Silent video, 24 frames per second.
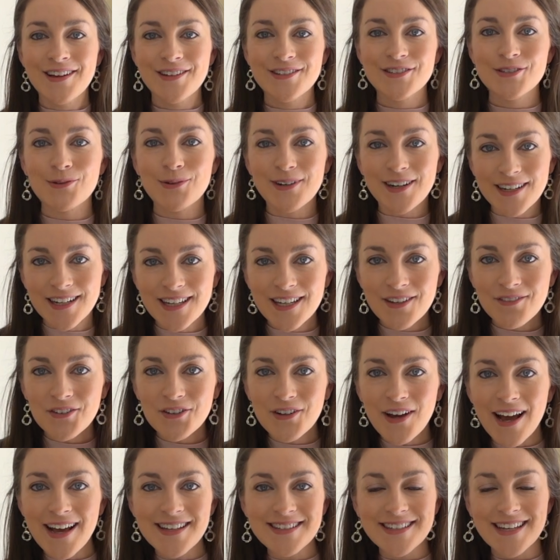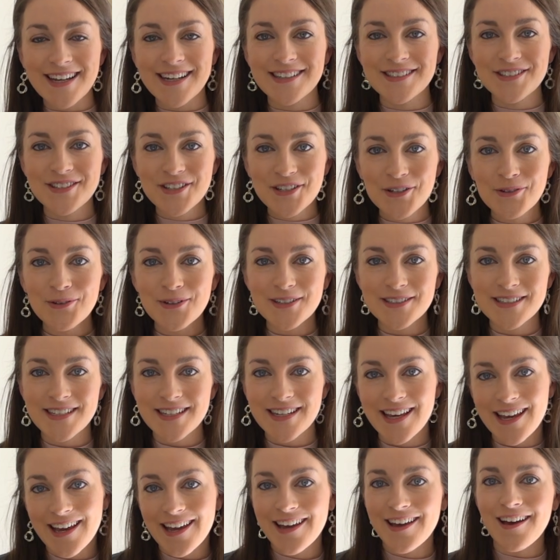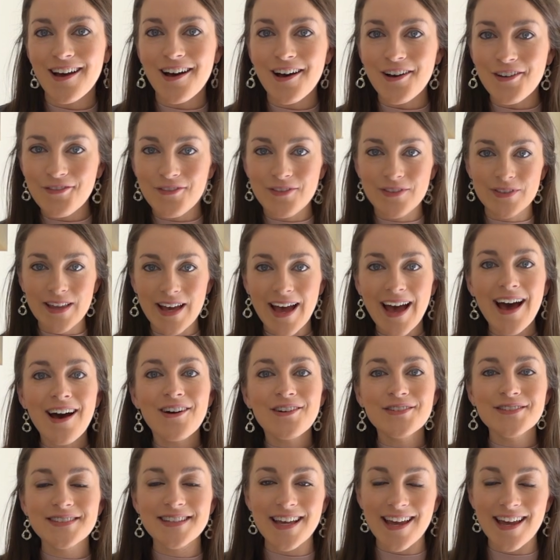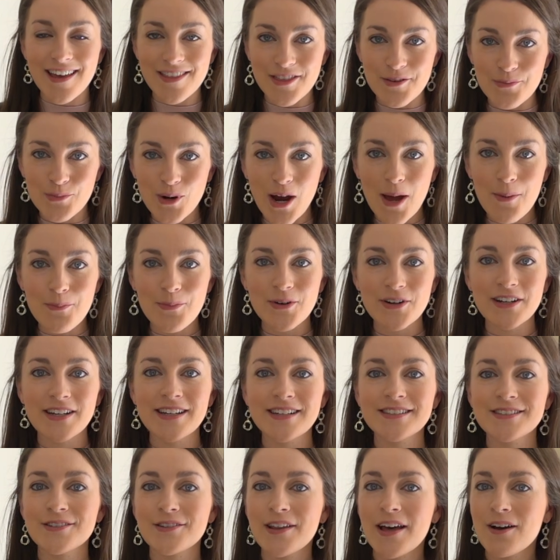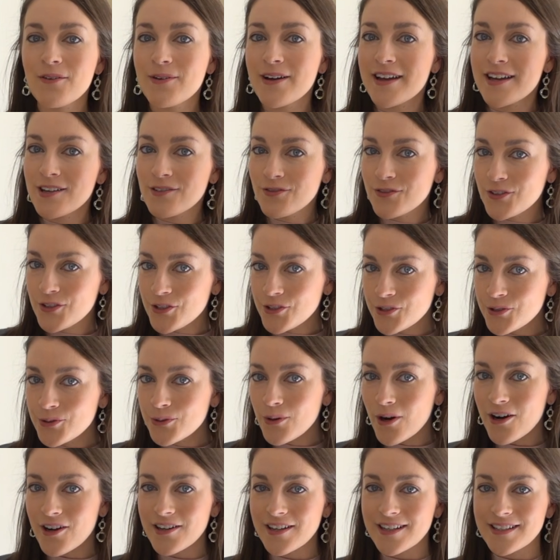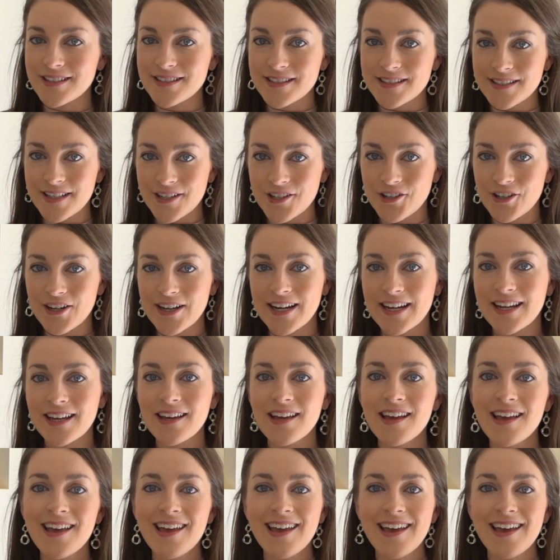So we're gonna give you guys a tour today of the house and the property, so that way if you are considering